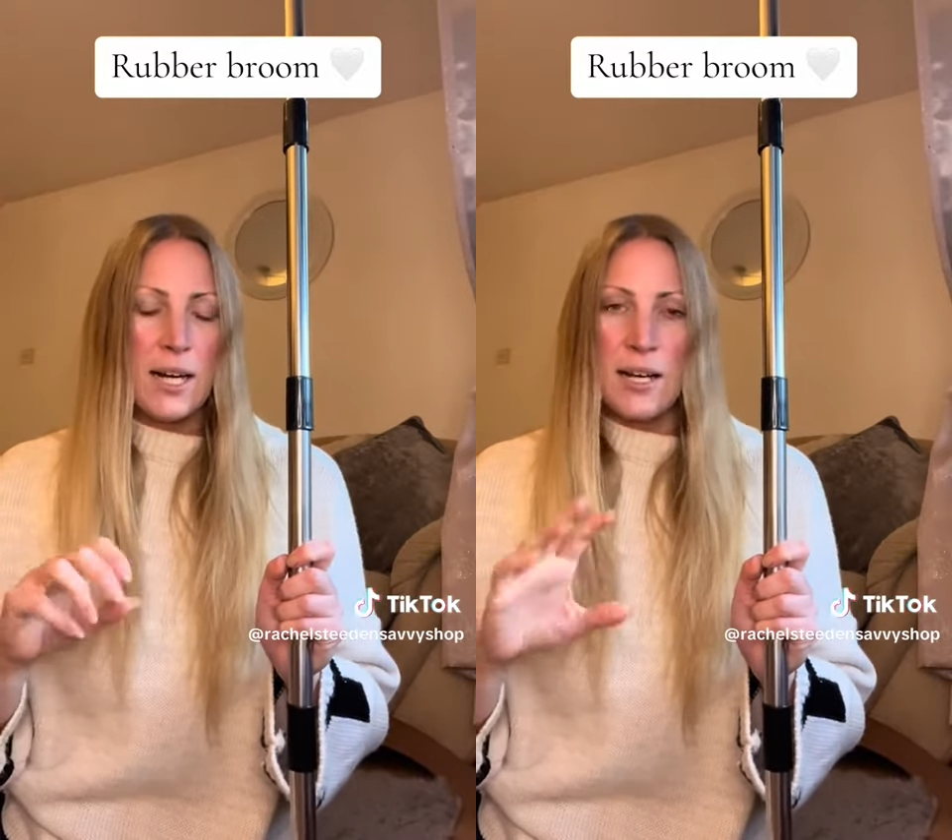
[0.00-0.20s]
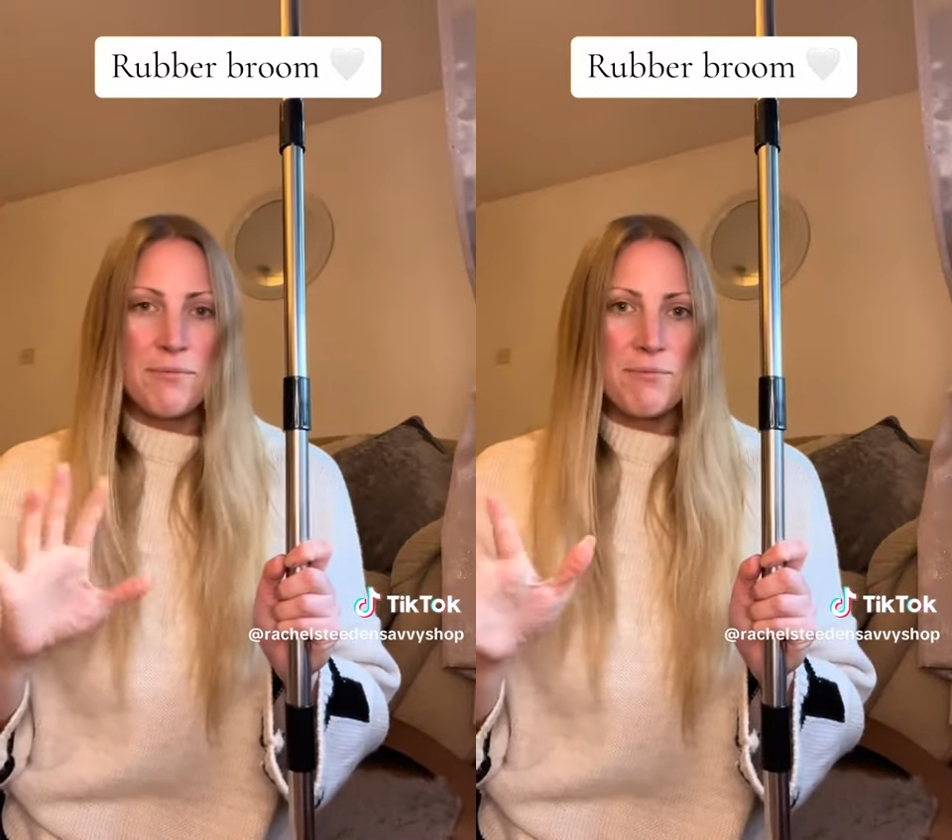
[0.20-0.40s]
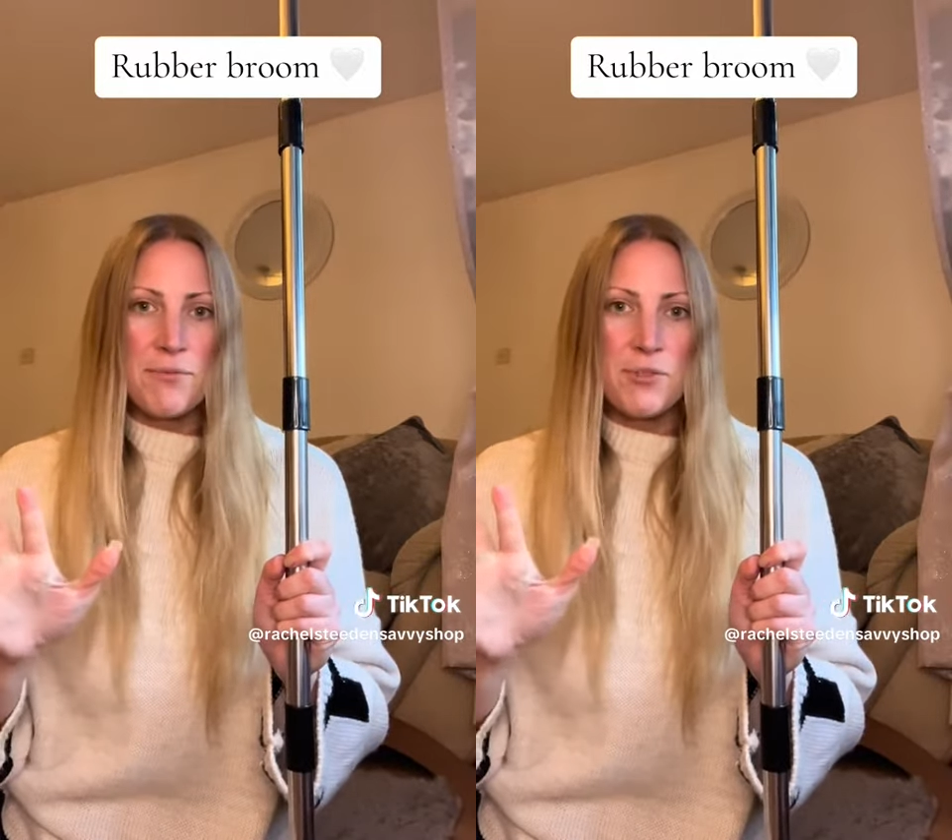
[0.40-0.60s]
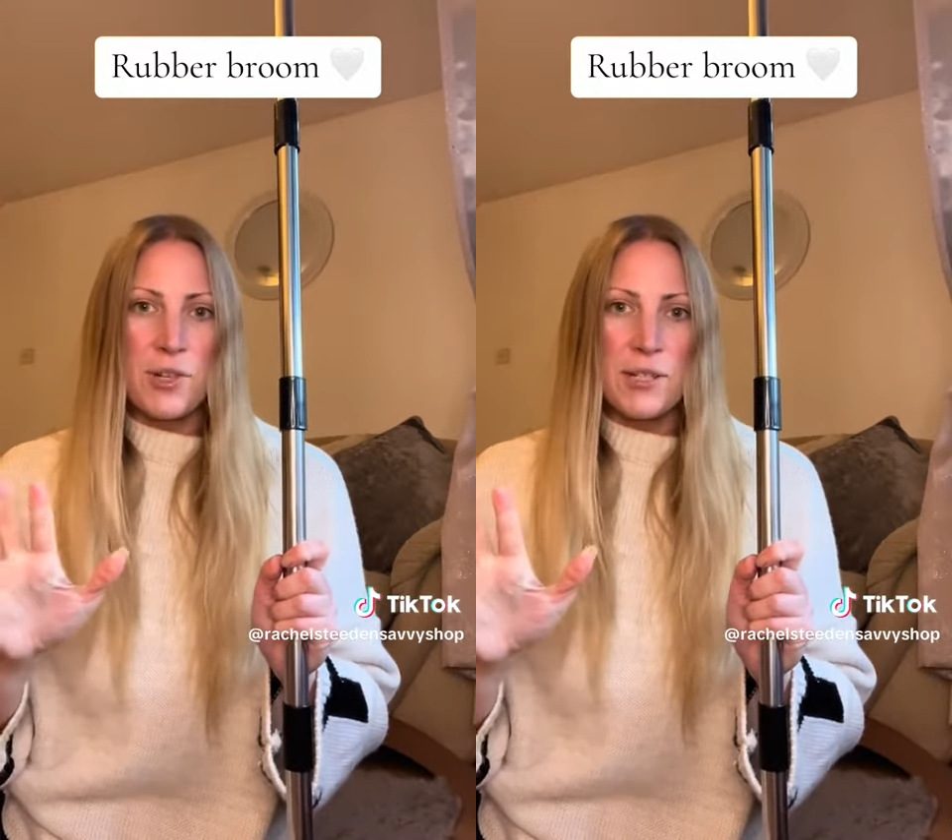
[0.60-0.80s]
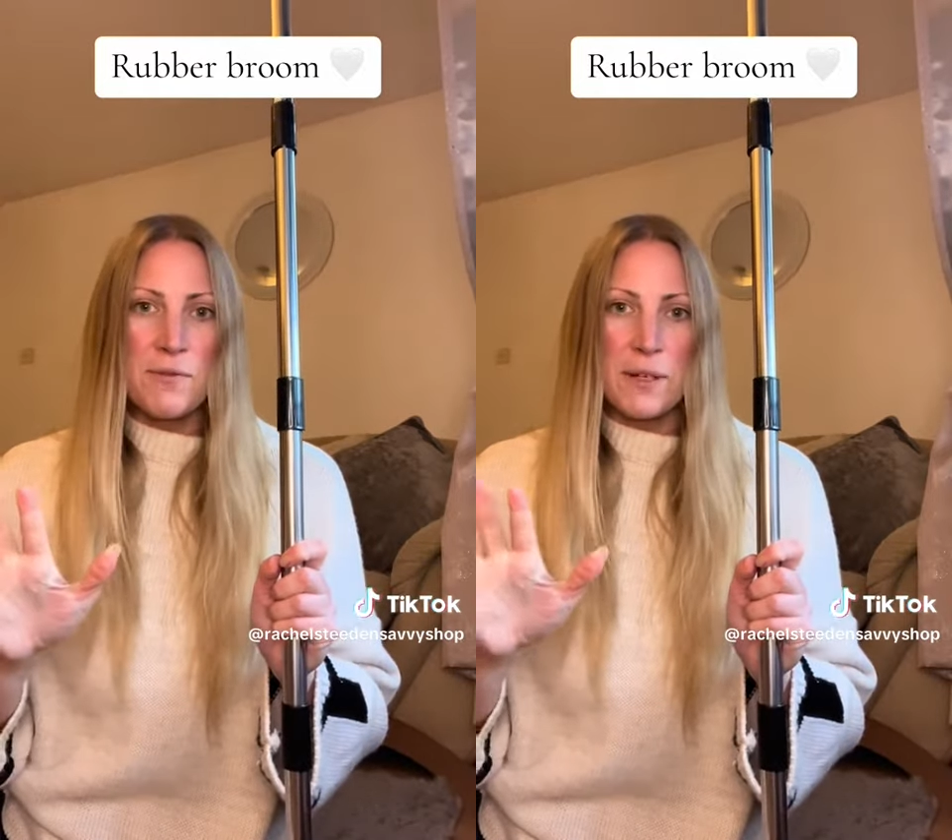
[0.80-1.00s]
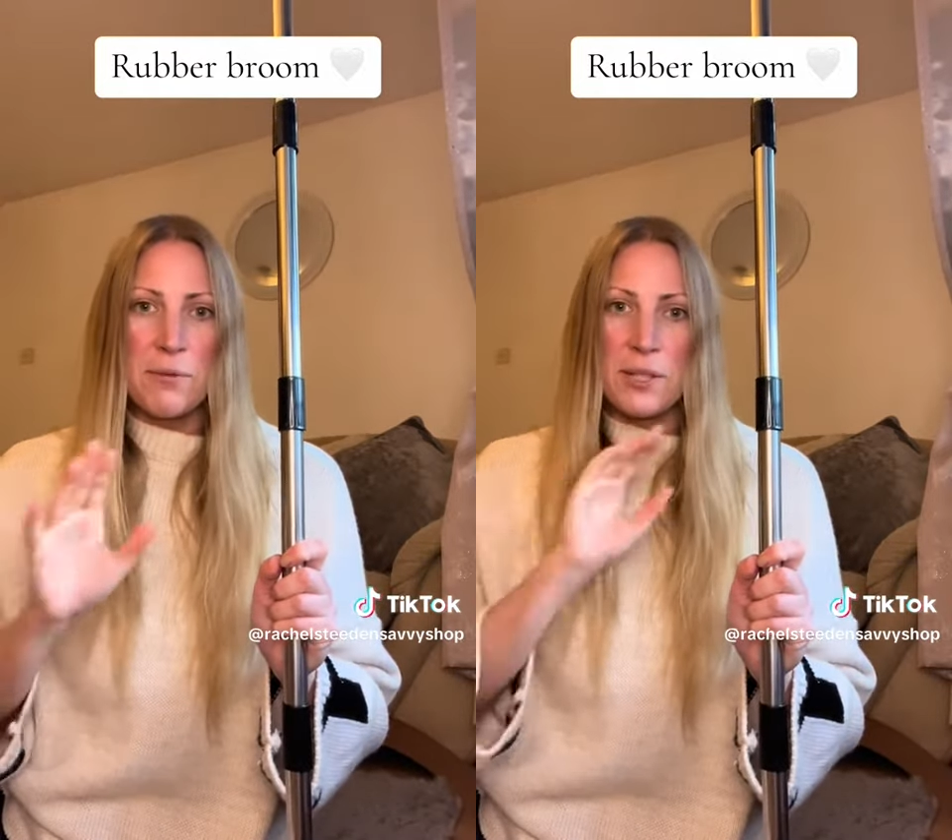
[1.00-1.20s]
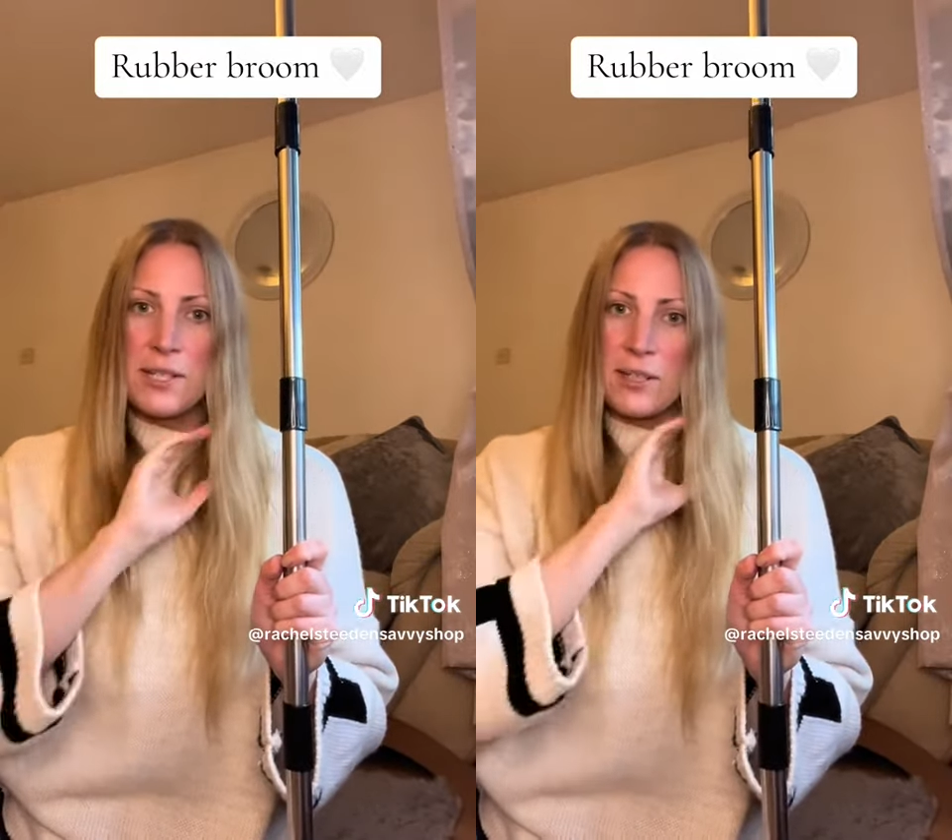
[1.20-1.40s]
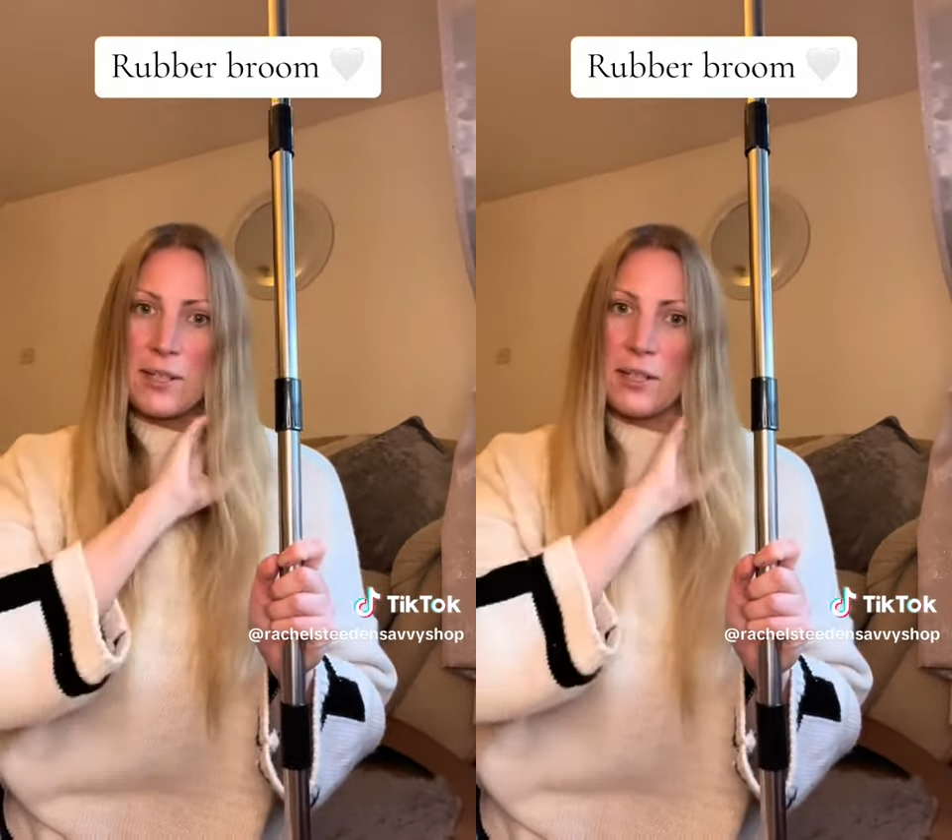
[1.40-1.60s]
I dread to think what this is
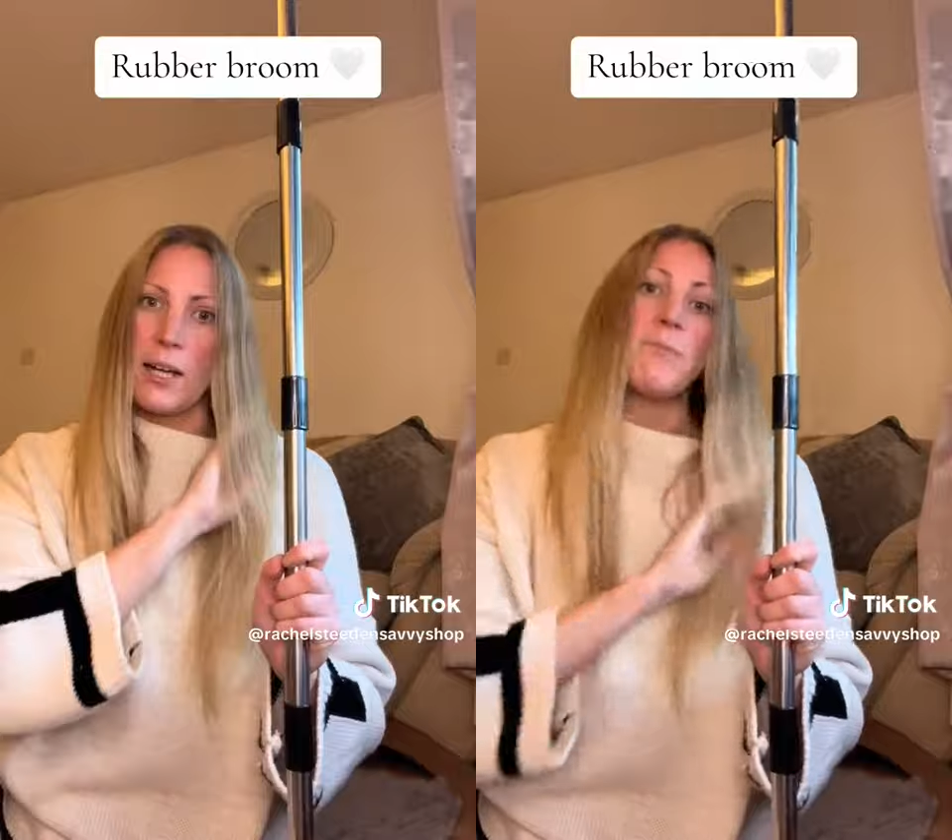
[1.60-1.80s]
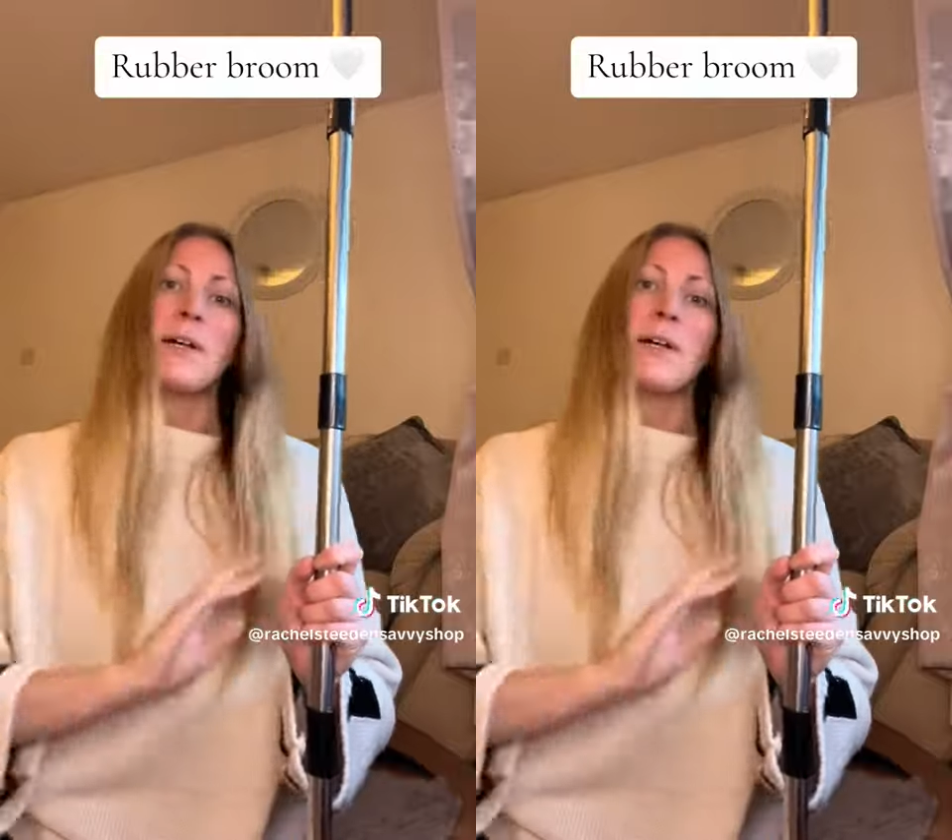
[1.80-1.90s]
going to look like,